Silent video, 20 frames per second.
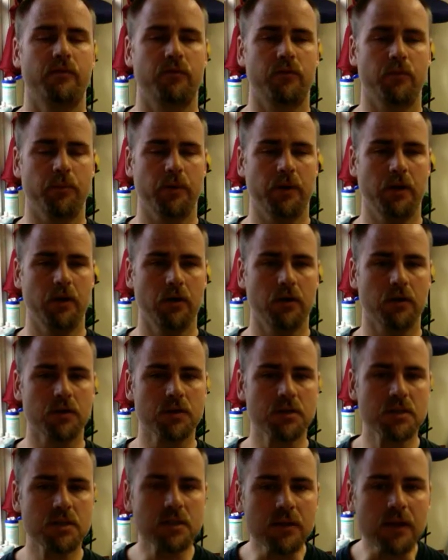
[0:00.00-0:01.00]
then from here,
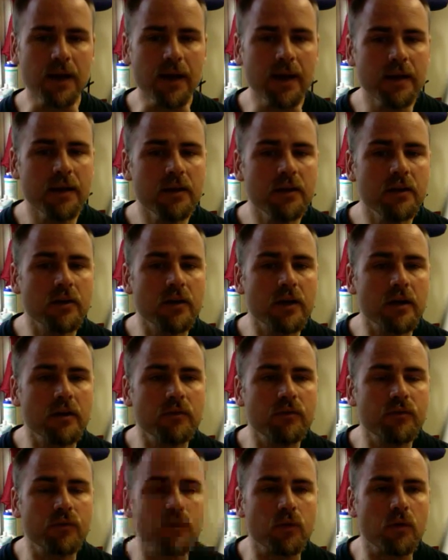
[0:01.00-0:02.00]
it's sliding your
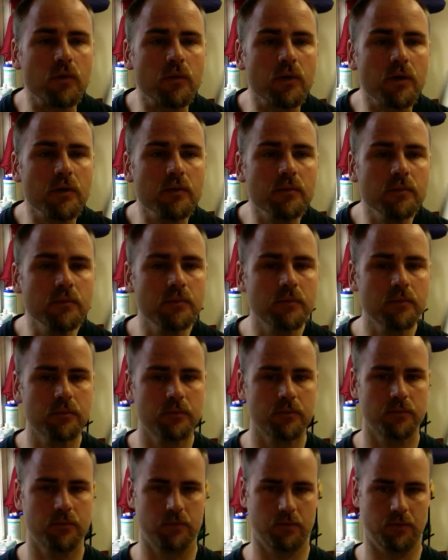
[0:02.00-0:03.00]
head forward
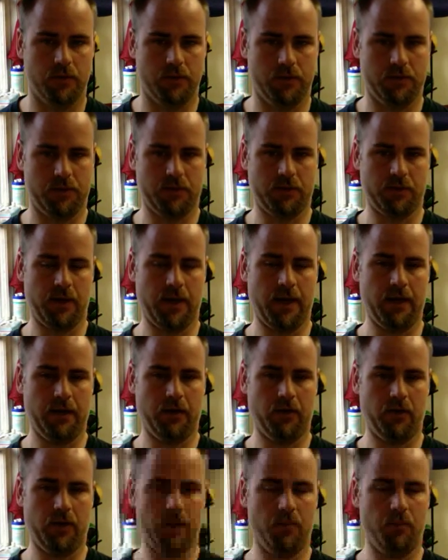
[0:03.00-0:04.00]
and sliding
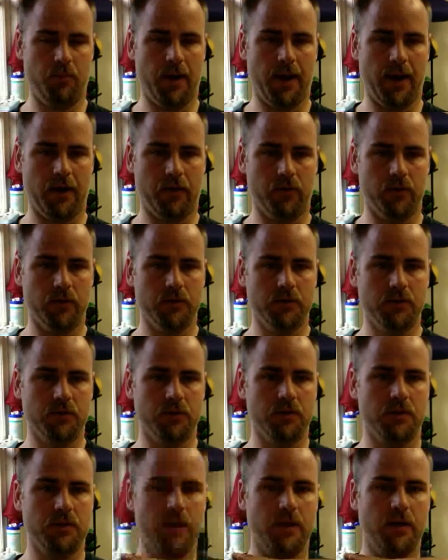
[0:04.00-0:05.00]
your head backward.
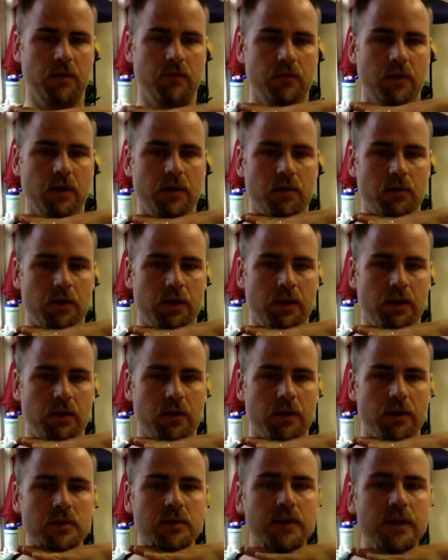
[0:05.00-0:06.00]
So it's like you've got your head
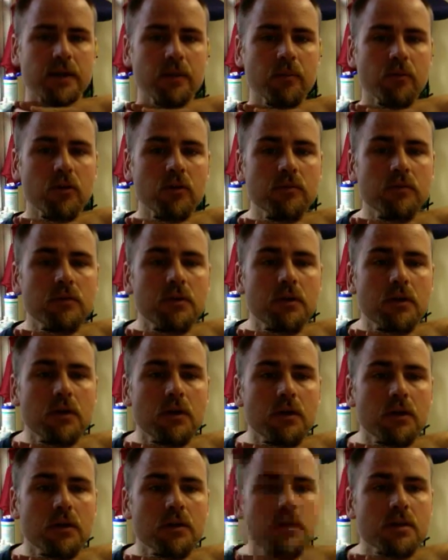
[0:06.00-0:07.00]
on a table,
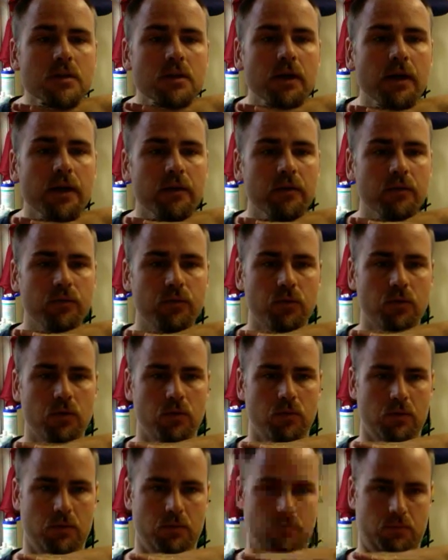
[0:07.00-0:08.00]
sliding
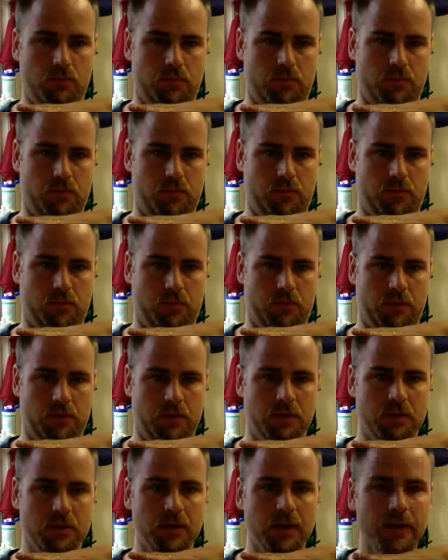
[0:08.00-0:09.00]
forward
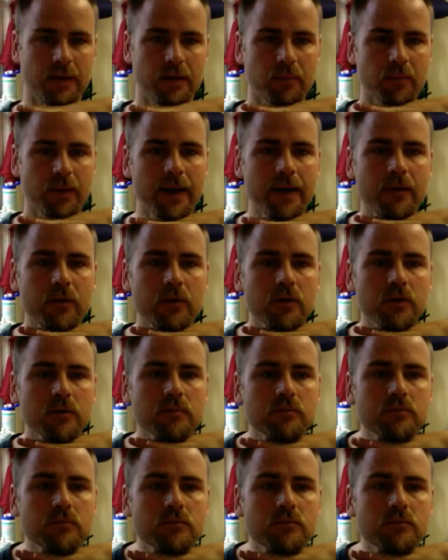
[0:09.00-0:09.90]
and sliding backward.